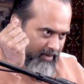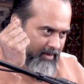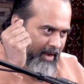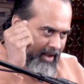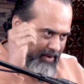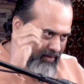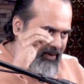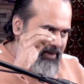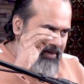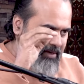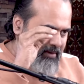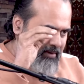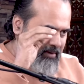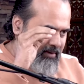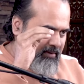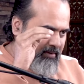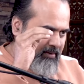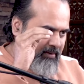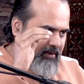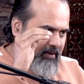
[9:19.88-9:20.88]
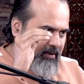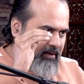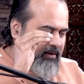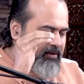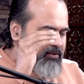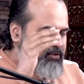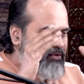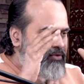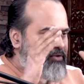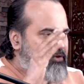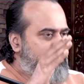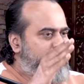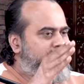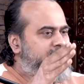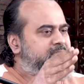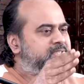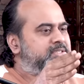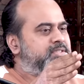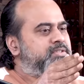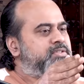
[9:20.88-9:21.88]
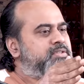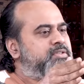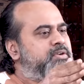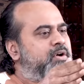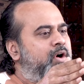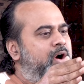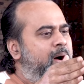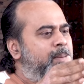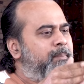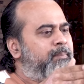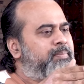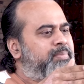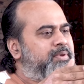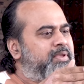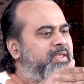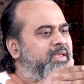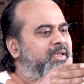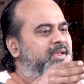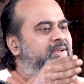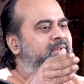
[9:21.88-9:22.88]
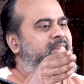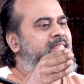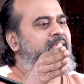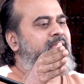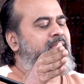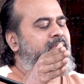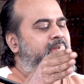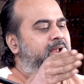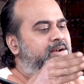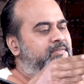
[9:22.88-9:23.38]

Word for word: Are you getting it? So you will stop caring,